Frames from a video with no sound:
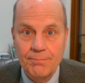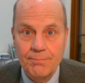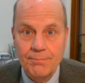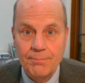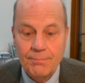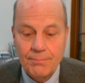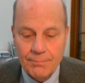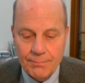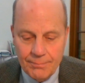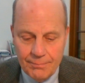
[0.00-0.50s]

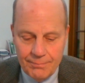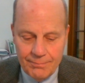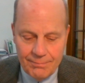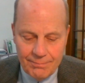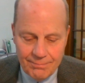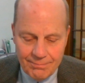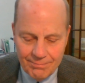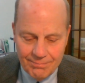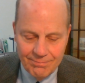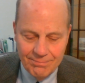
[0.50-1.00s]

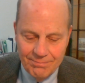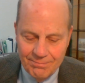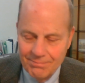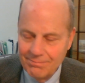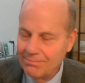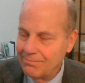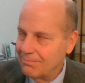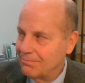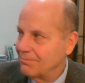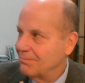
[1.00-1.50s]

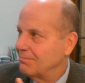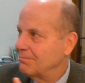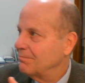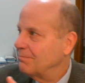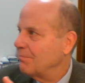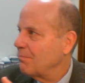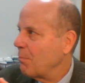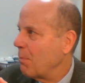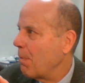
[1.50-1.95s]
No one is speaking in this clip.